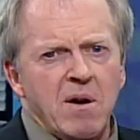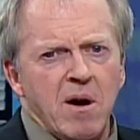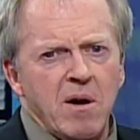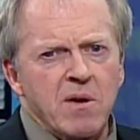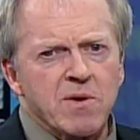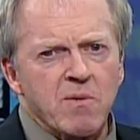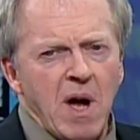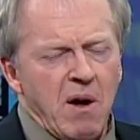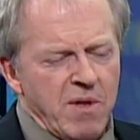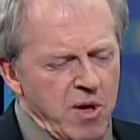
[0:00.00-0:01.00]
is
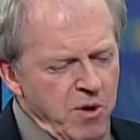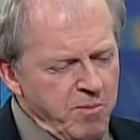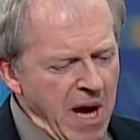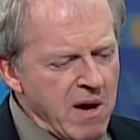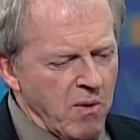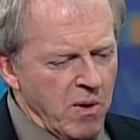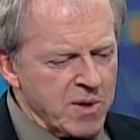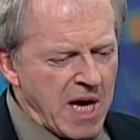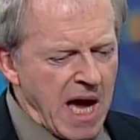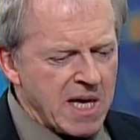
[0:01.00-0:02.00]
around the new payroll
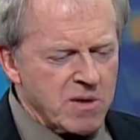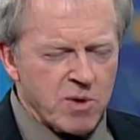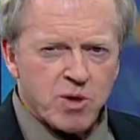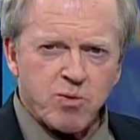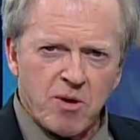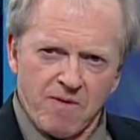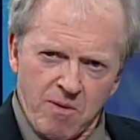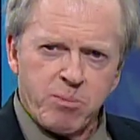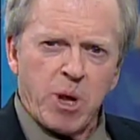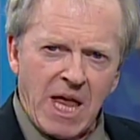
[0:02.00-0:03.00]
tax, which will
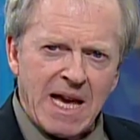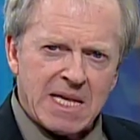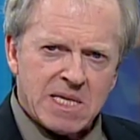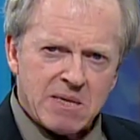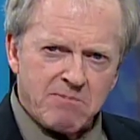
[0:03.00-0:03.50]
replace